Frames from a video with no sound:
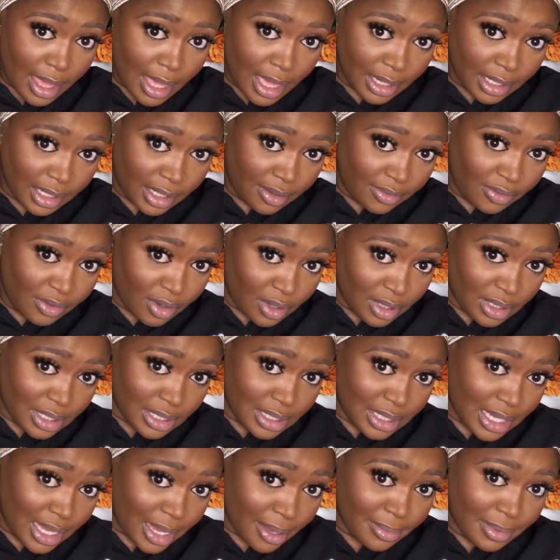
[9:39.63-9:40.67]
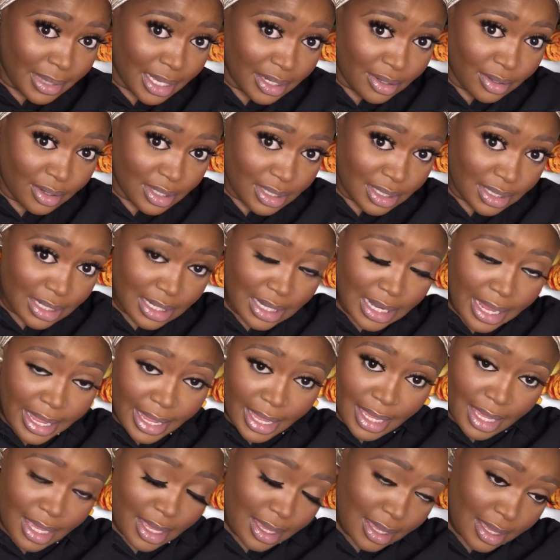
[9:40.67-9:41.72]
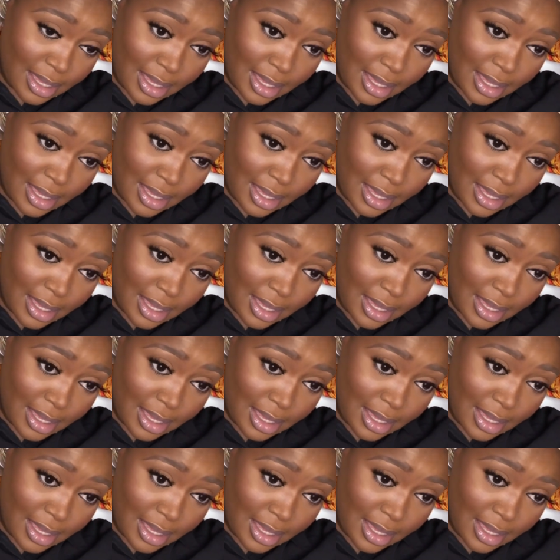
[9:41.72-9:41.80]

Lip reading: and if you're the type that doesn't like